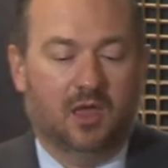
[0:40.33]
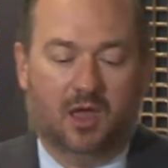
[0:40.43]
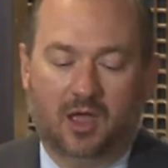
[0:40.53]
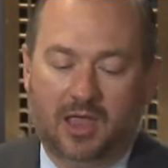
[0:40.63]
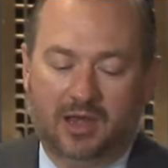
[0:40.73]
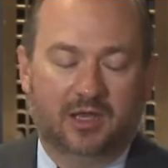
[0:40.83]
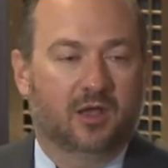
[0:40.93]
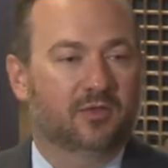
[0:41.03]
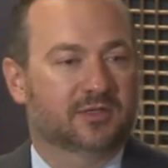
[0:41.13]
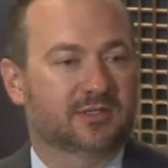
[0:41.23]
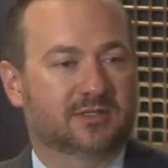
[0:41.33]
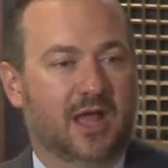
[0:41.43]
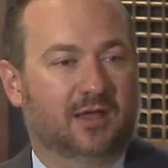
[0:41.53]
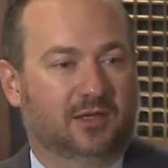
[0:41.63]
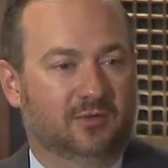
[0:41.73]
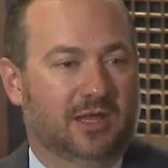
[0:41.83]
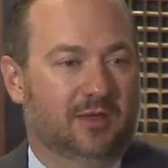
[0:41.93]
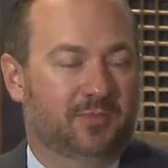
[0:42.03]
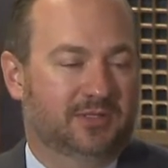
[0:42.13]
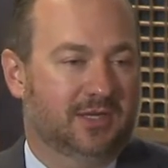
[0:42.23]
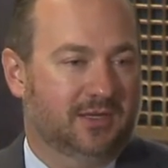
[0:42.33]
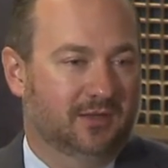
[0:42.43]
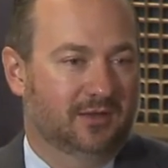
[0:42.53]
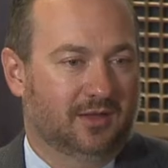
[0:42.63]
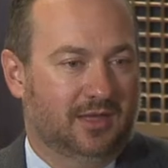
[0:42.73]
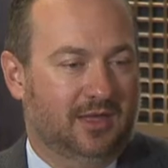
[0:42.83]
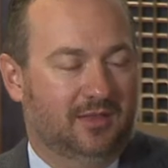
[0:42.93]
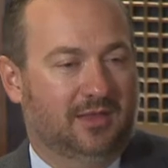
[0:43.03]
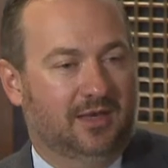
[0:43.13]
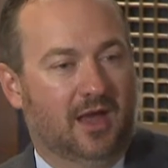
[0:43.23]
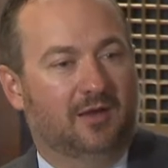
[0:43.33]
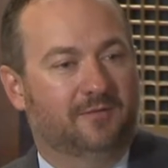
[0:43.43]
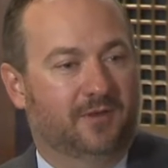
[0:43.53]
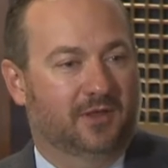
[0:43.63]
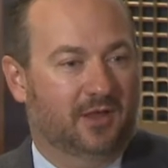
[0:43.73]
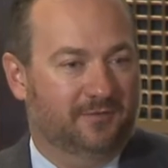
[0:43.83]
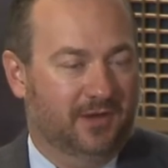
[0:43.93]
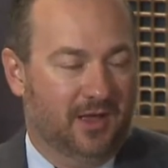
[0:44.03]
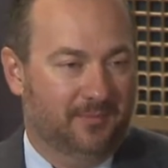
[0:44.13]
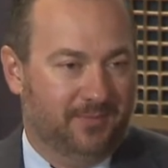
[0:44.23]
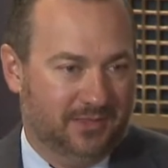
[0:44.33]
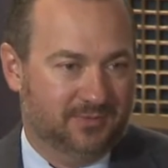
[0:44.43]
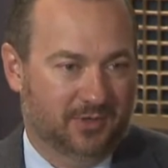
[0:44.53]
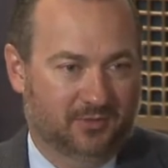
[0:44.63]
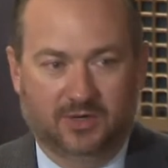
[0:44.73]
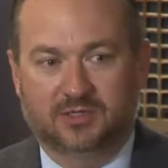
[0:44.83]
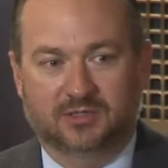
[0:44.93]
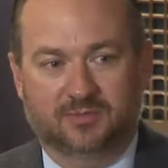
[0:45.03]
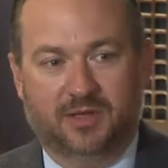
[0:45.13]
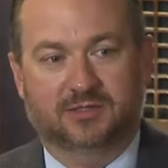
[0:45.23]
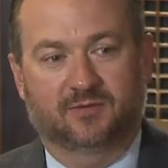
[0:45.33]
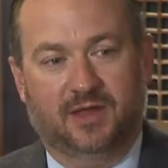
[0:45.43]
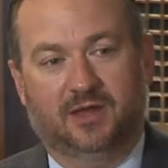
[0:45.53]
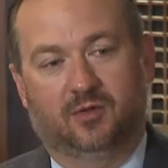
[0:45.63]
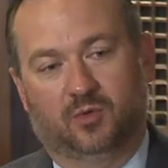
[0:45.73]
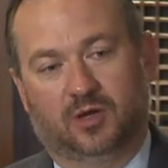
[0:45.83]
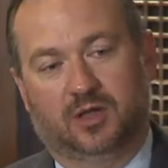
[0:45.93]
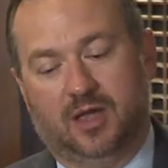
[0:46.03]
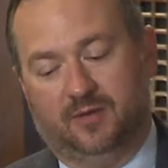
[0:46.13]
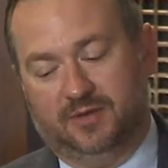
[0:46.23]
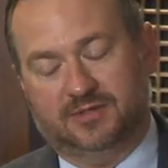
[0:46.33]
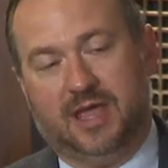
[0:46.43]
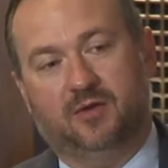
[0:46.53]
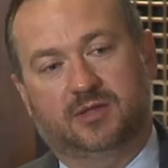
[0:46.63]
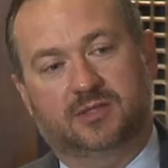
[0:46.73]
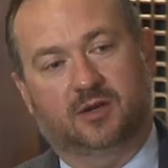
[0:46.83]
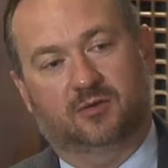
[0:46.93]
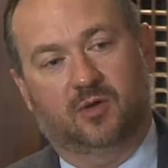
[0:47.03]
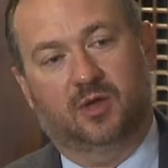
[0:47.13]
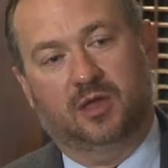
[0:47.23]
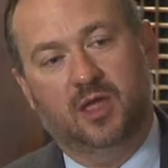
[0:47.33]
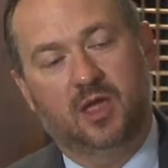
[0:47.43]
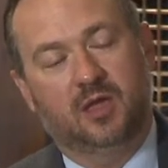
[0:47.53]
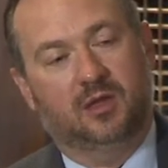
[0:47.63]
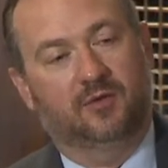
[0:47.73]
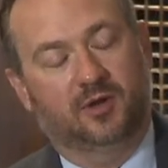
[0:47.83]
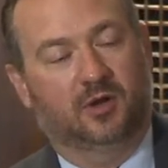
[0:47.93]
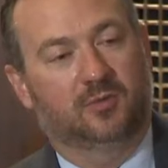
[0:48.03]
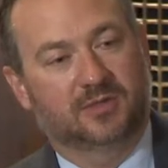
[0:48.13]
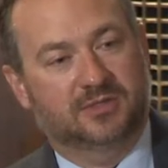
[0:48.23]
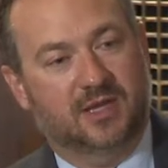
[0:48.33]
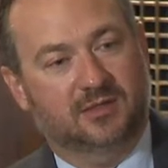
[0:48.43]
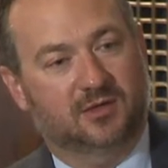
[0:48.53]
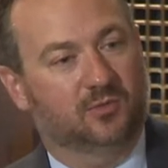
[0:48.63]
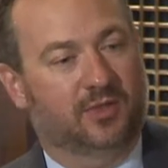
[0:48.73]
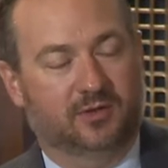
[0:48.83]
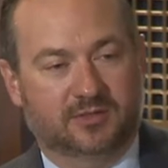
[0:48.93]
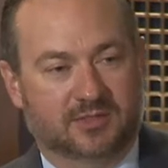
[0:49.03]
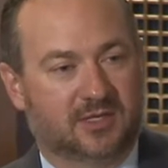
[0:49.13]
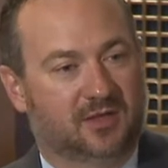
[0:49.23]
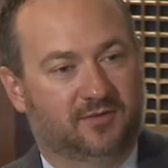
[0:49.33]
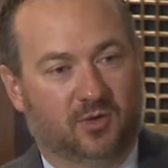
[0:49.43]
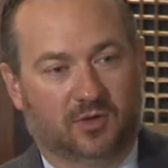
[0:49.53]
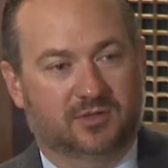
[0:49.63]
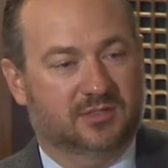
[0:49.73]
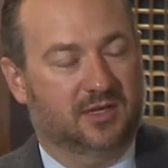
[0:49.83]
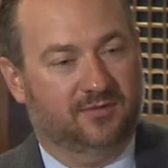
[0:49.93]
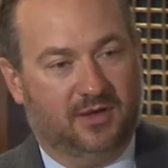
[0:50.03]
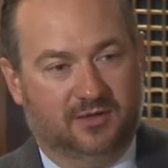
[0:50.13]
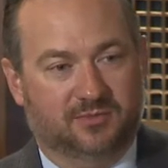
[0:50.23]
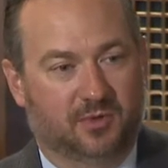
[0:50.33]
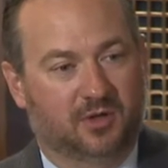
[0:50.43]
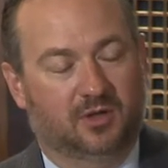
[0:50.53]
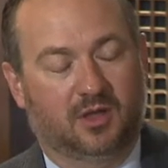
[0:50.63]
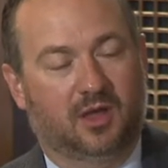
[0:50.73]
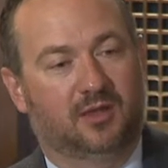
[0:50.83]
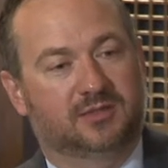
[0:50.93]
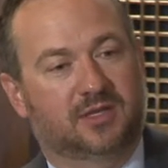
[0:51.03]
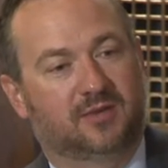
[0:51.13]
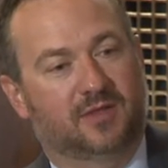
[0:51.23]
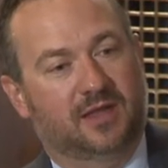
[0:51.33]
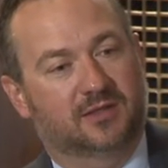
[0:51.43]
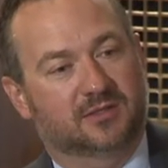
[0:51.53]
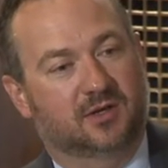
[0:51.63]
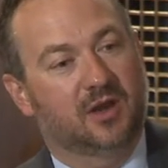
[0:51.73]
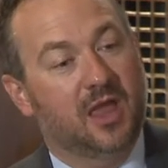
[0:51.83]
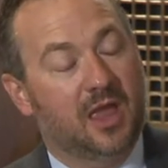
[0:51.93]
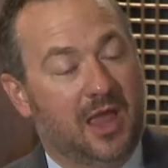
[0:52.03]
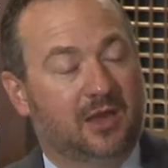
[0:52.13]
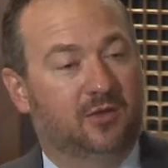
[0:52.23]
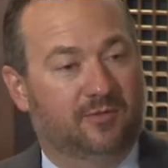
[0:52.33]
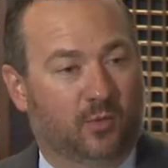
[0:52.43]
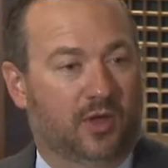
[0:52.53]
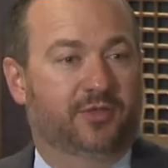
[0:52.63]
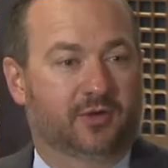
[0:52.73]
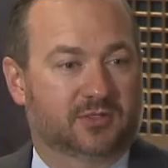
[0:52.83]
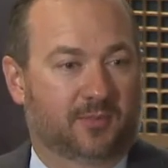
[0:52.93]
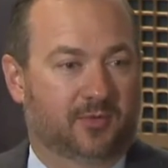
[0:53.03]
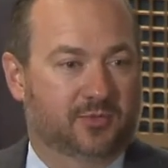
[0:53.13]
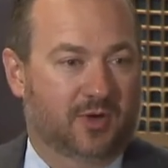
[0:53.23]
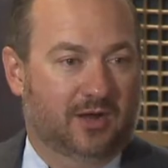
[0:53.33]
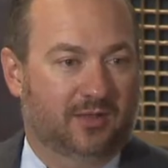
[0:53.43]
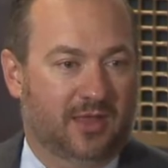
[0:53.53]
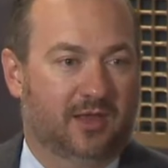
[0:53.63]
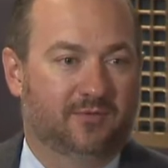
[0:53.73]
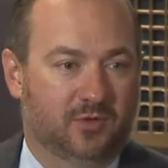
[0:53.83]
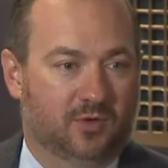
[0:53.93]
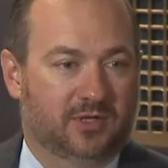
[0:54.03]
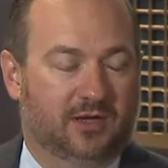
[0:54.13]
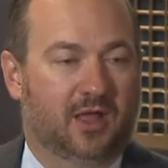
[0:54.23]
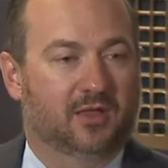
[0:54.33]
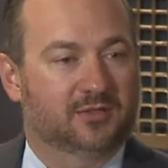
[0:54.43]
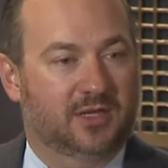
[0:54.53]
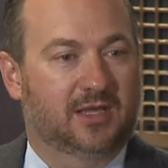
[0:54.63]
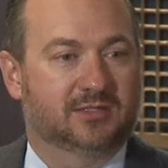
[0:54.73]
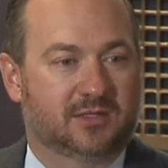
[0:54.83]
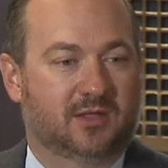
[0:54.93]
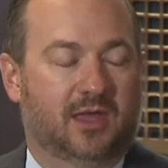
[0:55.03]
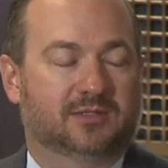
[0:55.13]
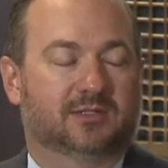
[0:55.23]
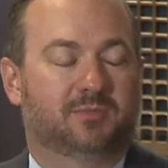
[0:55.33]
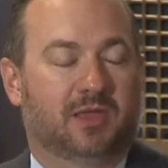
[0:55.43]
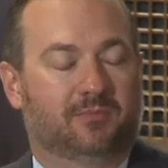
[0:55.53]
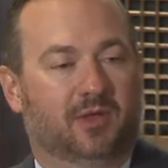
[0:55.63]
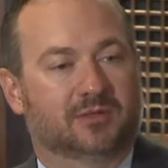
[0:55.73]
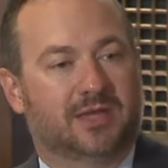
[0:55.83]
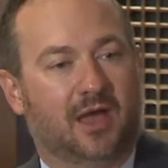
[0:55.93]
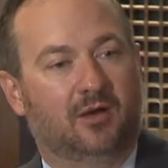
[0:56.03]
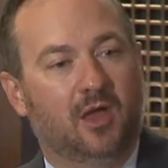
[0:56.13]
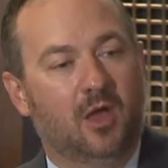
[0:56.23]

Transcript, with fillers: Uh, and I know this is not unique, particularly in the non Philadelphia, non Pittsburgh regions of Pennsylvania, where you have these counties that are growing. You have an urban center, whether it's the city of York, the city of Harrisburg, uh, the city of Lancaster, and you have the wealthier suburbs around it that have newer technology as, as it's being built out.